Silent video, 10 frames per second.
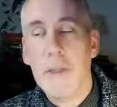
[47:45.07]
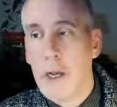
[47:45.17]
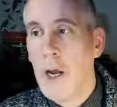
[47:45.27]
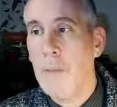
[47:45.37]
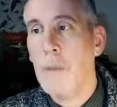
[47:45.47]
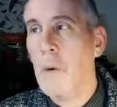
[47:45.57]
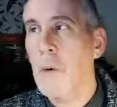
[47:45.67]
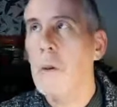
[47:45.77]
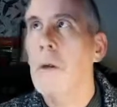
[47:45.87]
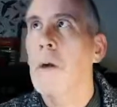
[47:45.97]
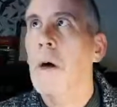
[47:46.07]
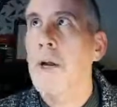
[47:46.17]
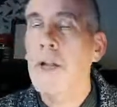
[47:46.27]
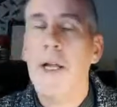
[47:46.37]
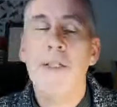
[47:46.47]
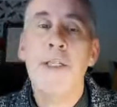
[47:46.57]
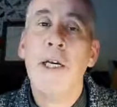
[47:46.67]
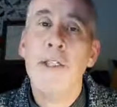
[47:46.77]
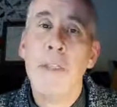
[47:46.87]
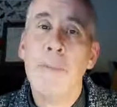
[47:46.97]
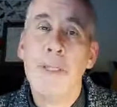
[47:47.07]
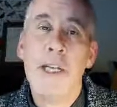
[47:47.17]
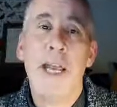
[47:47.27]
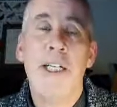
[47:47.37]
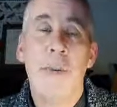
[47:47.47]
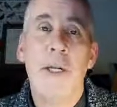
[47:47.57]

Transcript: You know, I bought a dozen potato